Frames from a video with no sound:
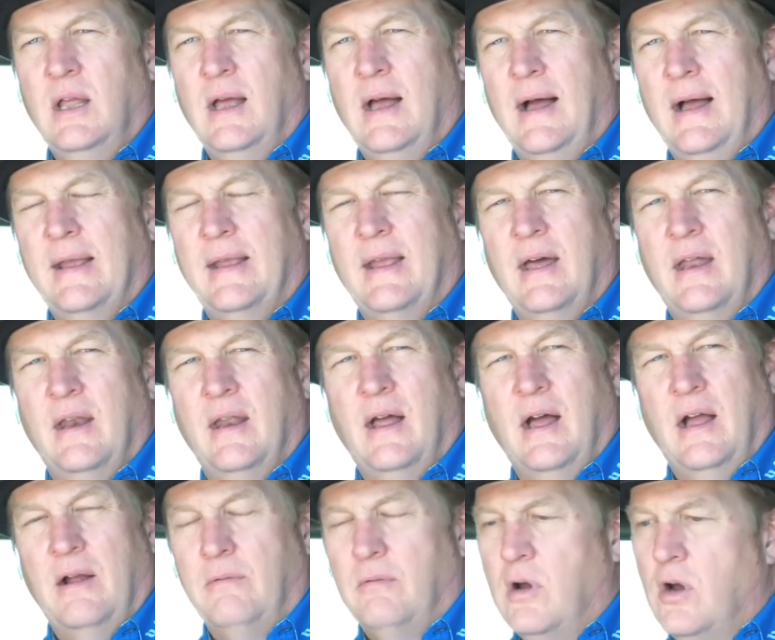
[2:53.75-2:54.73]
I got
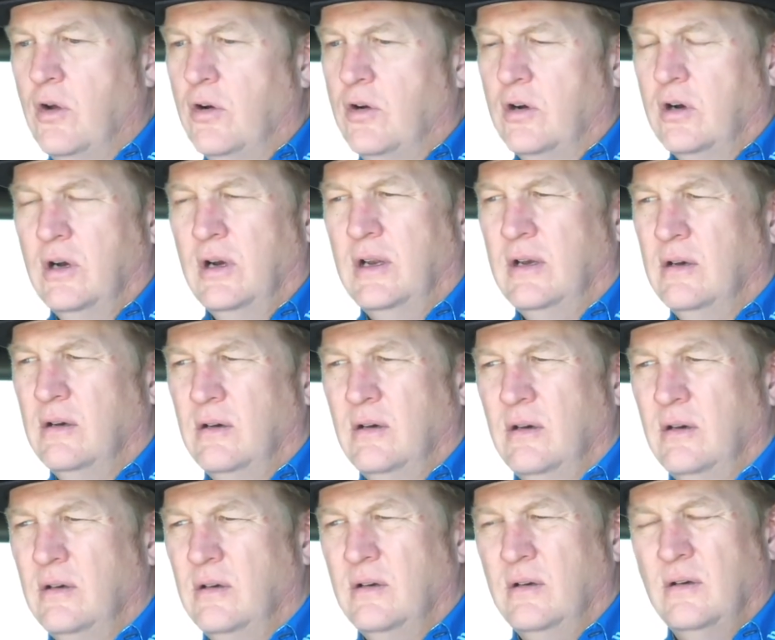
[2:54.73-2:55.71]
I rode her and
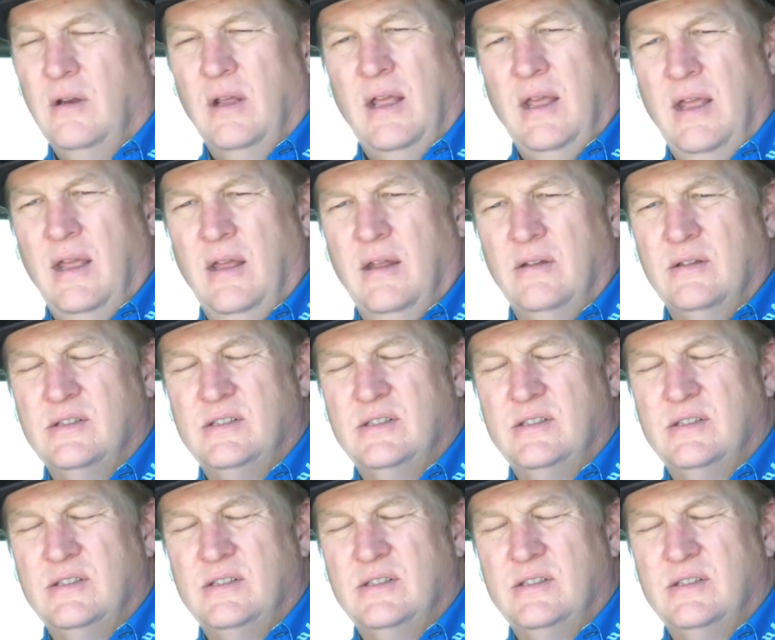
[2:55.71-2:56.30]
and